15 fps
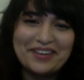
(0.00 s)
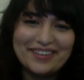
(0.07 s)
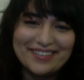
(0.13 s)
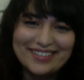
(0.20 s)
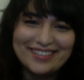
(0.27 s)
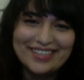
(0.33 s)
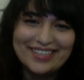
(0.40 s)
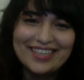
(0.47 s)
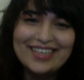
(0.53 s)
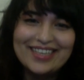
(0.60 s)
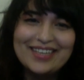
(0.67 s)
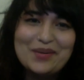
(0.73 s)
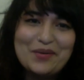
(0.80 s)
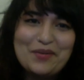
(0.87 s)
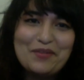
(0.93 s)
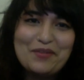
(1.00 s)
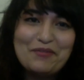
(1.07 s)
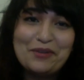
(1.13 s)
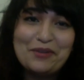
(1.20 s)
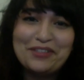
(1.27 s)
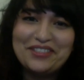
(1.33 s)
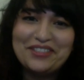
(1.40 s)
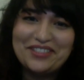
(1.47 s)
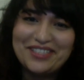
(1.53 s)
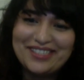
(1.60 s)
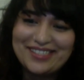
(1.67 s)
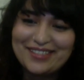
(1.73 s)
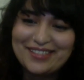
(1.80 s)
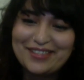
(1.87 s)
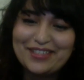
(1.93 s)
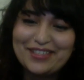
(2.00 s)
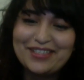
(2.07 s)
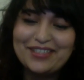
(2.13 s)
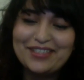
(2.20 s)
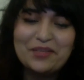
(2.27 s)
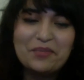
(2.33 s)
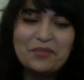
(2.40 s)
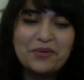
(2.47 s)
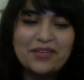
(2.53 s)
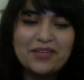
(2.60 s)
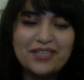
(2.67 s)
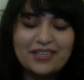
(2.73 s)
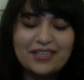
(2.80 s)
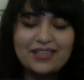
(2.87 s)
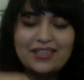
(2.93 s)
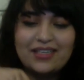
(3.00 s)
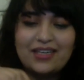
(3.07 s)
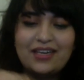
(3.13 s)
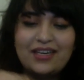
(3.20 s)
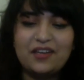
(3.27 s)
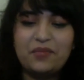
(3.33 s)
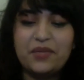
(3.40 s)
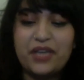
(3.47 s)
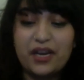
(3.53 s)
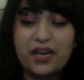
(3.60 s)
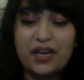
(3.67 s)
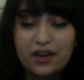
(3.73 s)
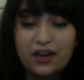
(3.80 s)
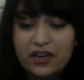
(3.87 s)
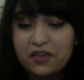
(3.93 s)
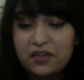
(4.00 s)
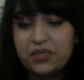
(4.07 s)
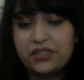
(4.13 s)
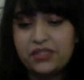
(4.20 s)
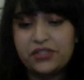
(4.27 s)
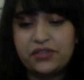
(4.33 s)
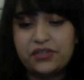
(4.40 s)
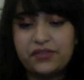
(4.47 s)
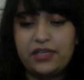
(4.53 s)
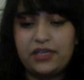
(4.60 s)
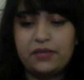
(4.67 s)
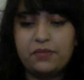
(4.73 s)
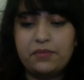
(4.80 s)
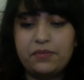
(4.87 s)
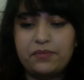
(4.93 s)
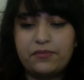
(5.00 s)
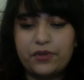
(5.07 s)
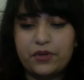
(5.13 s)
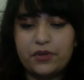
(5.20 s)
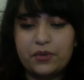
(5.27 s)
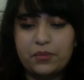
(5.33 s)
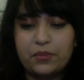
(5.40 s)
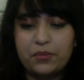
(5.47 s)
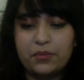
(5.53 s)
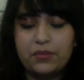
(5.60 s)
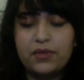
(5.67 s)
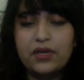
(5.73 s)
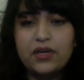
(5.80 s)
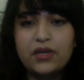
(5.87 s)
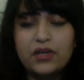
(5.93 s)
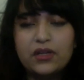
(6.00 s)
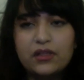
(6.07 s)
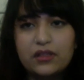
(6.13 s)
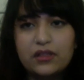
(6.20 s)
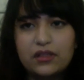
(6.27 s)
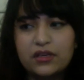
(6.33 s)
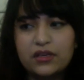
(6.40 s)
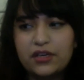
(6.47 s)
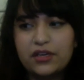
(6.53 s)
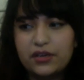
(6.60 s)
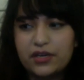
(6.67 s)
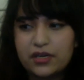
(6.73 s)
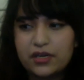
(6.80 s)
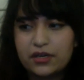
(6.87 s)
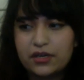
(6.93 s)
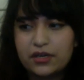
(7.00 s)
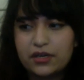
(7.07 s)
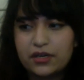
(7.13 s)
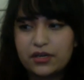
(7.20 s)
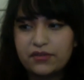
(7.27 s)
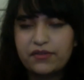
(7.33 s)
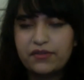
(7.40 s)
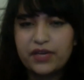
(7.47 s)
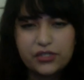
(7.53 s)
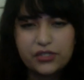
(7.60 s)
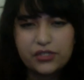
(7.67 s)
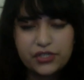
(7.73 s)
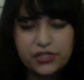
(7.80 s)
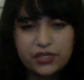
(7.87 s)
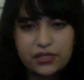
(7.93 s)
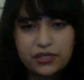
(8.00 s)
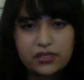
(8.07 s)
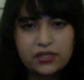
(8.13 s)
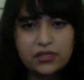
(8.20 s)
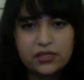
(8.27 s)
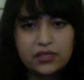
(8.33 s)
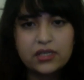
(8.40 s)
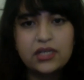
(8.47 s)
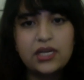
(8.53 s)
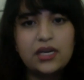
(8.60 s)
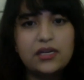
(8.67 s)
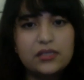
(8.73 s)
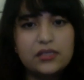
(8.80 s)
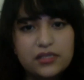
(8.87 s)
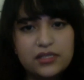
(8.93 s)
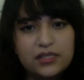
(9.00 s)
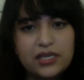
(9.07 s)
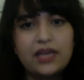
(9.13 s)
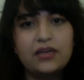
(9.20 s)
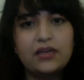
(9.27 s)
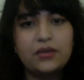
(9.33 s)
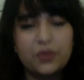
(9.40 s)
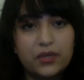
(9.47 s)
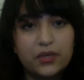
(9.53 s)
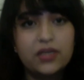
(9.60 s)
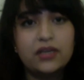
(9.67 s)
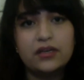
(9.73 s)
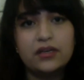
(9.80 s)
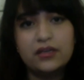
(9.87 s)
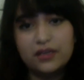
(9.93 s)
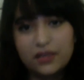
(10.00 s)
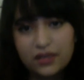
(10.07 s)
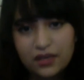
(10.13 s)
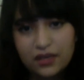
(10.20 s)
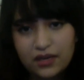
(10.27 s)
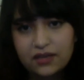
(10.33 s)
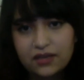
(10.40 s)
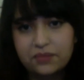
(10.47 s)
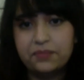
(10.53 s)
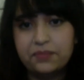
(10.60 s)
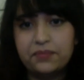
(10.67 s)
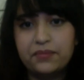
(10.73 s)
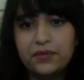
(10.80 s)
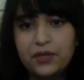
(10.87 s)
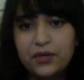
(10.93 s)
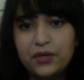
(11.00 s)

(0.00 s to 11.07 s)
which are fully research supported. Uh, but I got a bunch of help from the curator of ancient glass at Corning, um,